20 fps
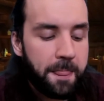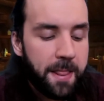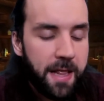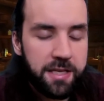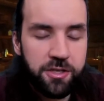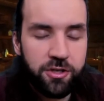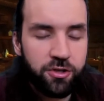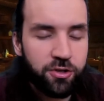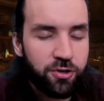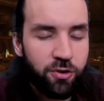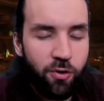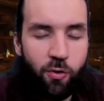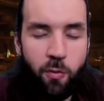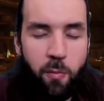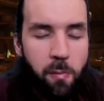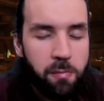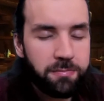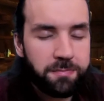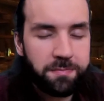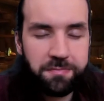This is so
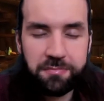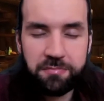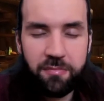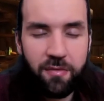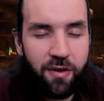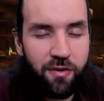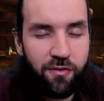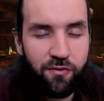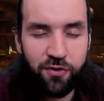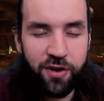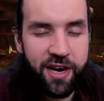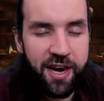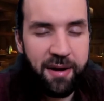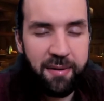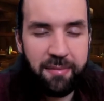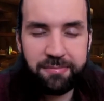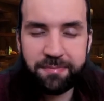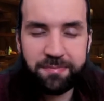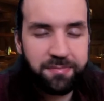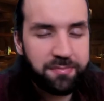
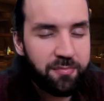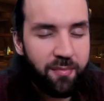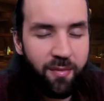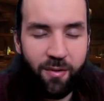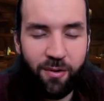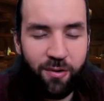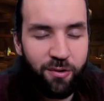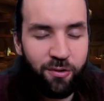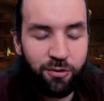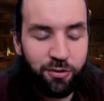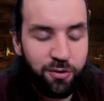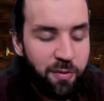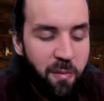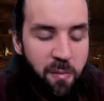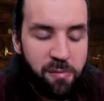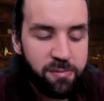friggin' good.